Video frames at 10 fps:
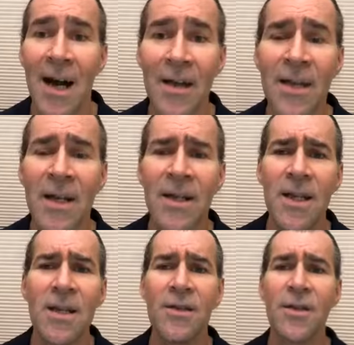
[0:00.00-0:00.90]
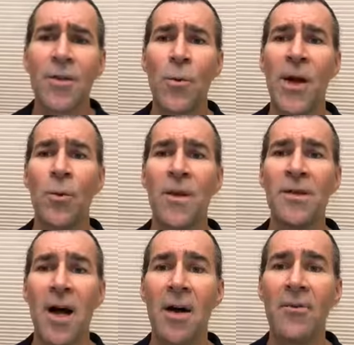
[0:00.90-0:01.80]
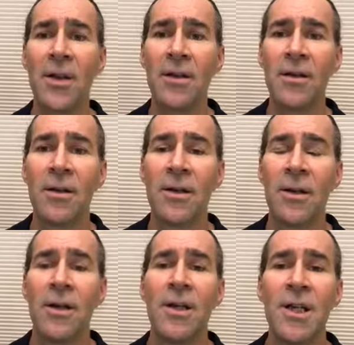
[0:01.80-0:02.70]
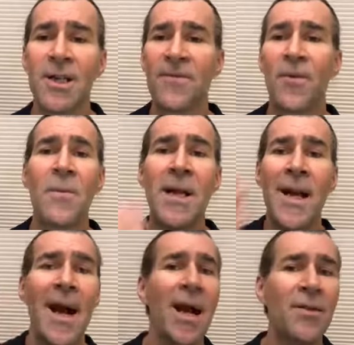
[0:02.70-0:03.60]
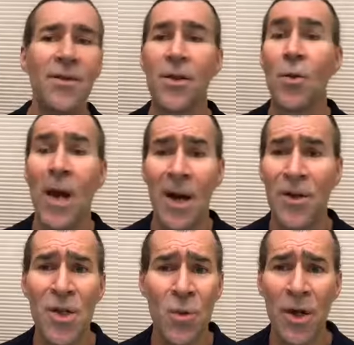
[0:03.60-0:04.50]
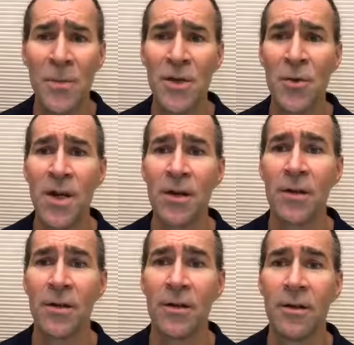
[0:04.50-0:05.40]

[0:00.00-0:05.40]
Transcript: I think the easiest way to resolve it is for me to ask you, how do you want to be treated?